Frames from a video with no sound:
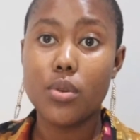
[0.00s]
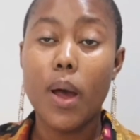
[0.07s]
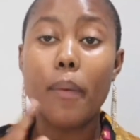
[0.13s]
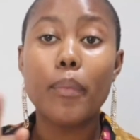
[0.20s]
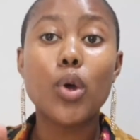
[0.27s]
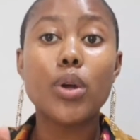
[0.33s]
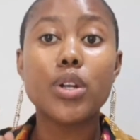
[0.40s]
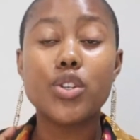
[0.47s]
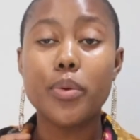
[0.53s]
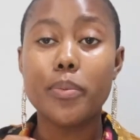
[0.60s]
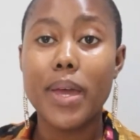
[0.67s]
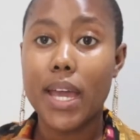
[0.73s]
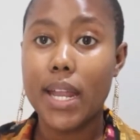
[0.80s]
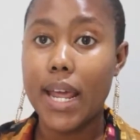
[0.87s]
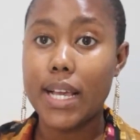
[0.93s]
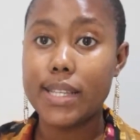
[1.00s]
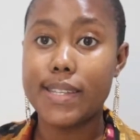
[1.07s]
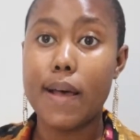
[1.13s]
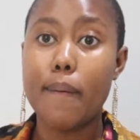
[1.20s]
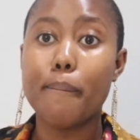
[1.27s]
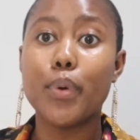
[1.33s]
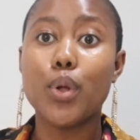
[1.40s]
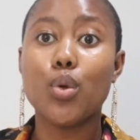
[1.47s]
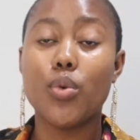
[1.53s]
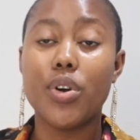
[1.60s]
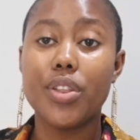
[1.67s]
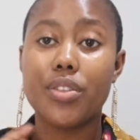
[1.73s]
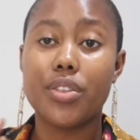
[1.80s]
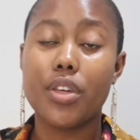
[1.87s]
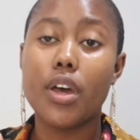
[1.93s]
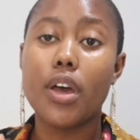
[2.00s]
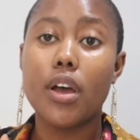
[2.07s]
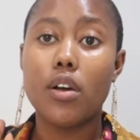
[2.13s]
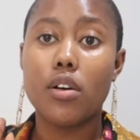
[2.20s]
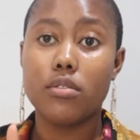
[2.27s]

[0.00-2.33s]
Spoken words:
So I'm going to make an example with